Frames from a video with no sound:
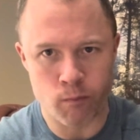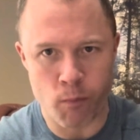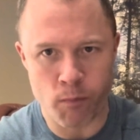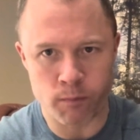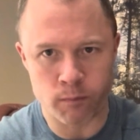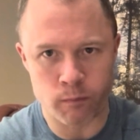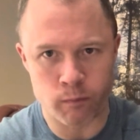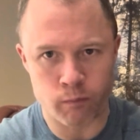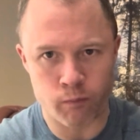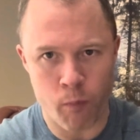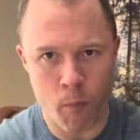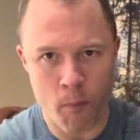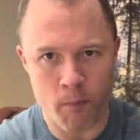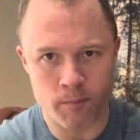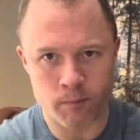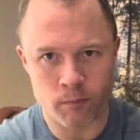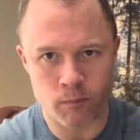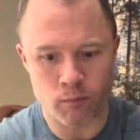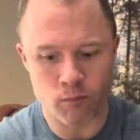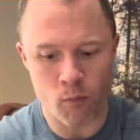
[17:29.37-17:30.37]
it makes
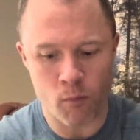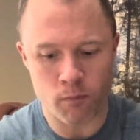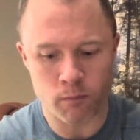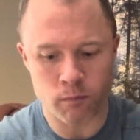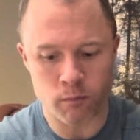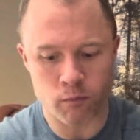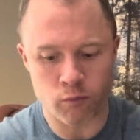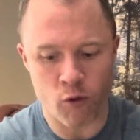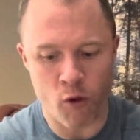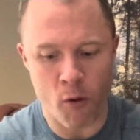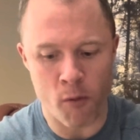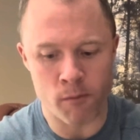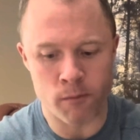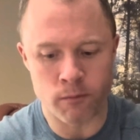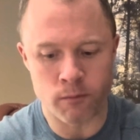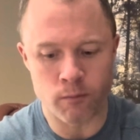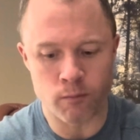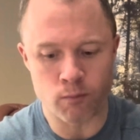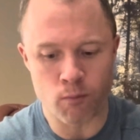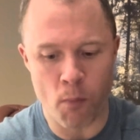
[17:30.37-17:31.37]
getting lean a
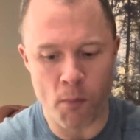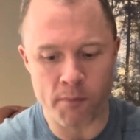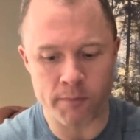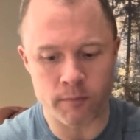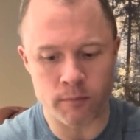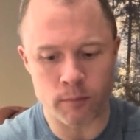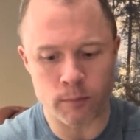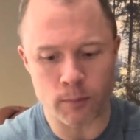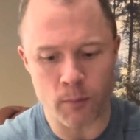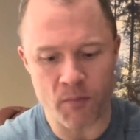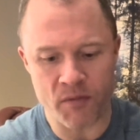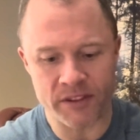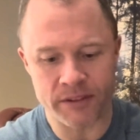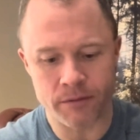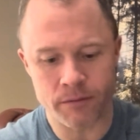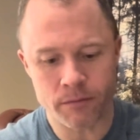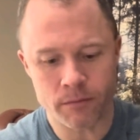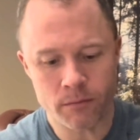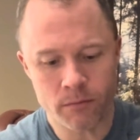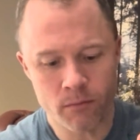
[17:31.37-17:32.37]
joke.
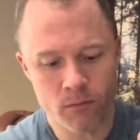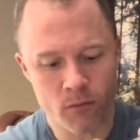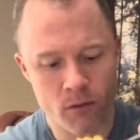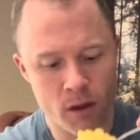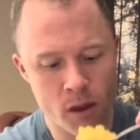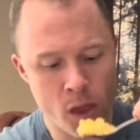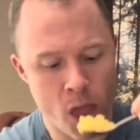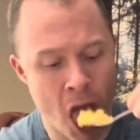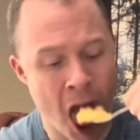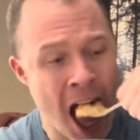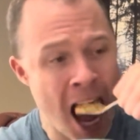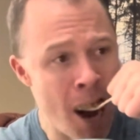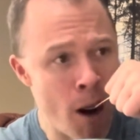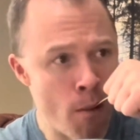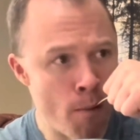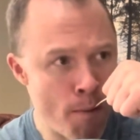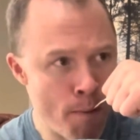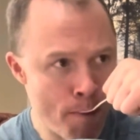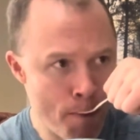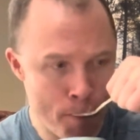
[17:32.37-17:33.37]
It makes
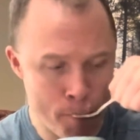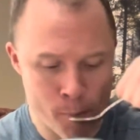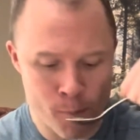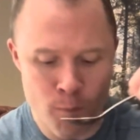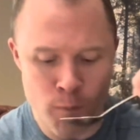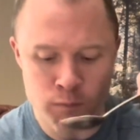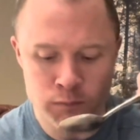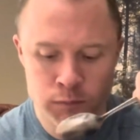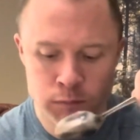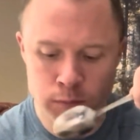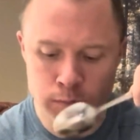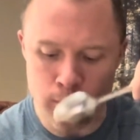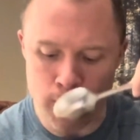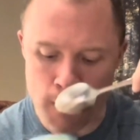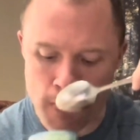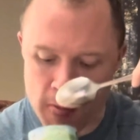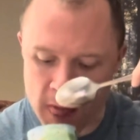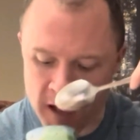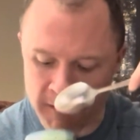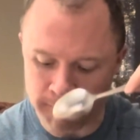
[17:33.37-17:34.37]
getting lean
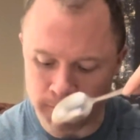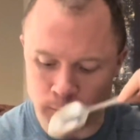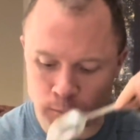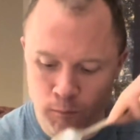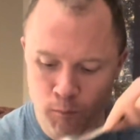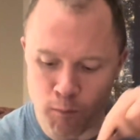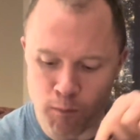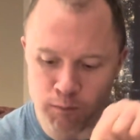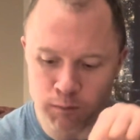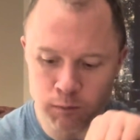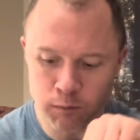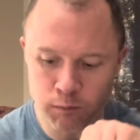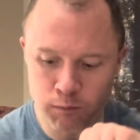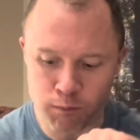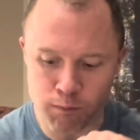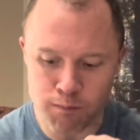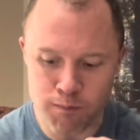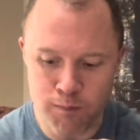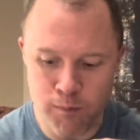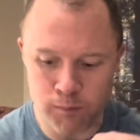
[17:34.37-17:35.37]
effortless.
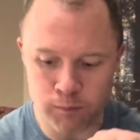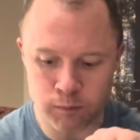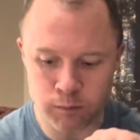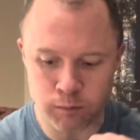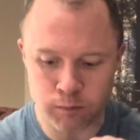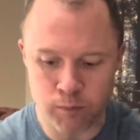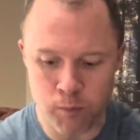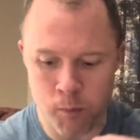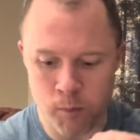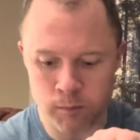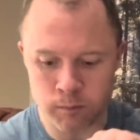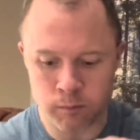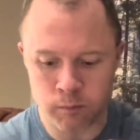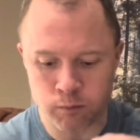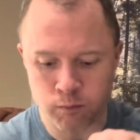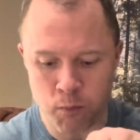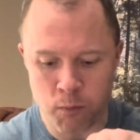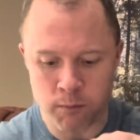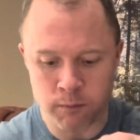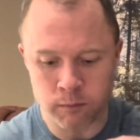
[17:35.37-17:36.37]
Other than the
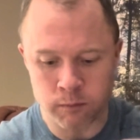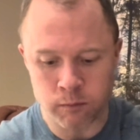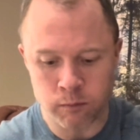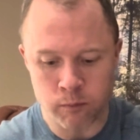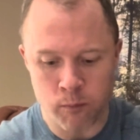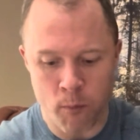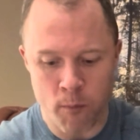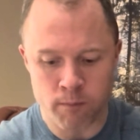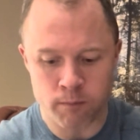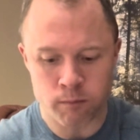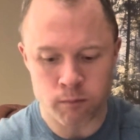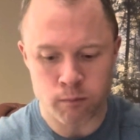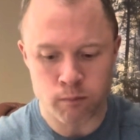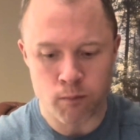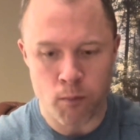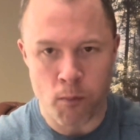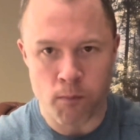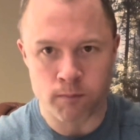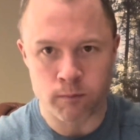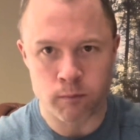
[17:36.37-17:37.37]
little bit of
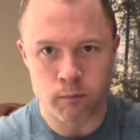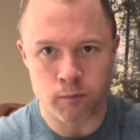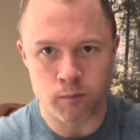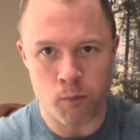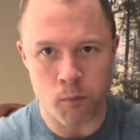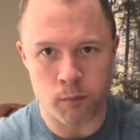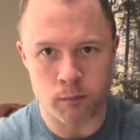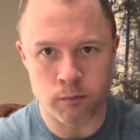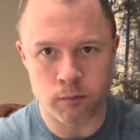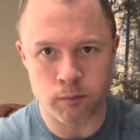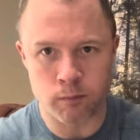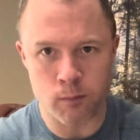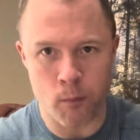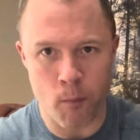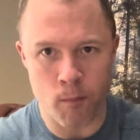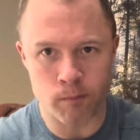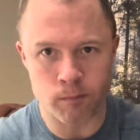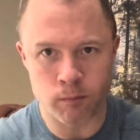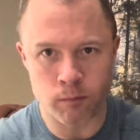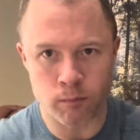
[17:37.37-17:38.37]
discomfort to fast
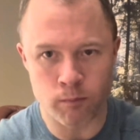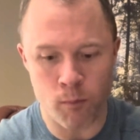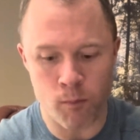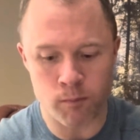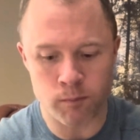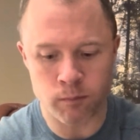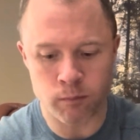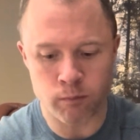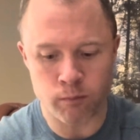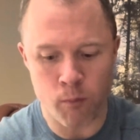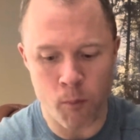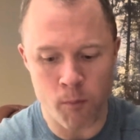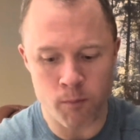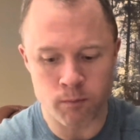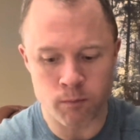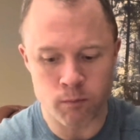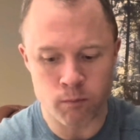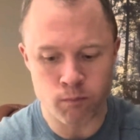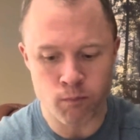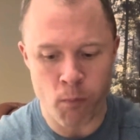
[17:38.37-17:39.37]
during the day,
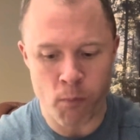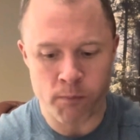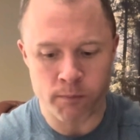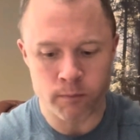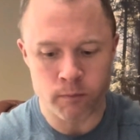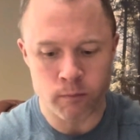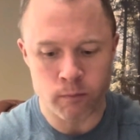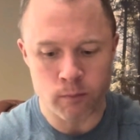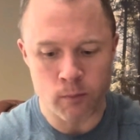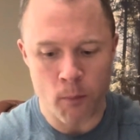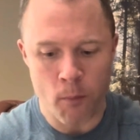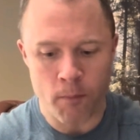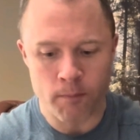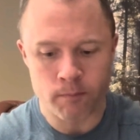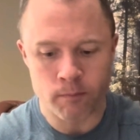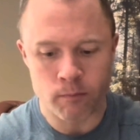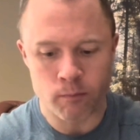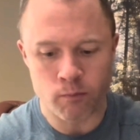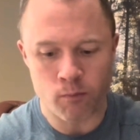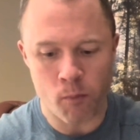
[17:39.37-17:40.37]
which is still a
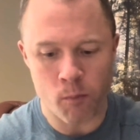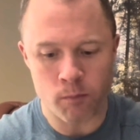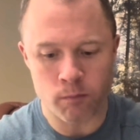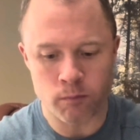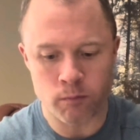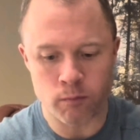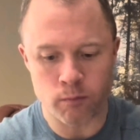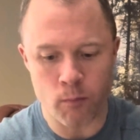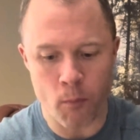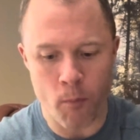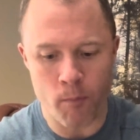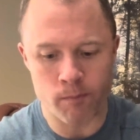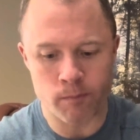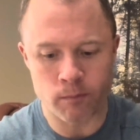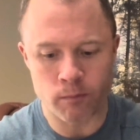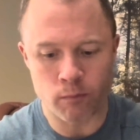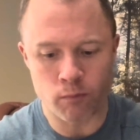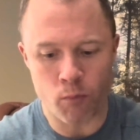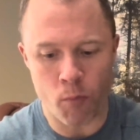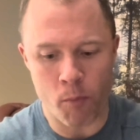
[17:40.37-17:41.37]
joke.
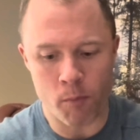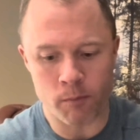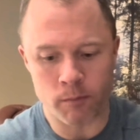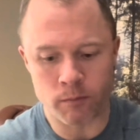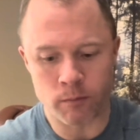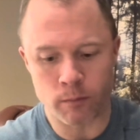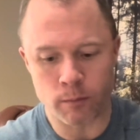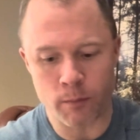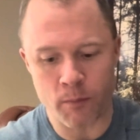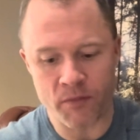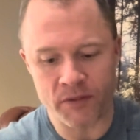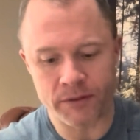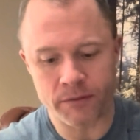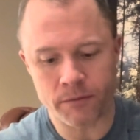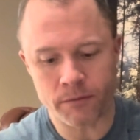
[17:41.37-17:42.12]
And even if you're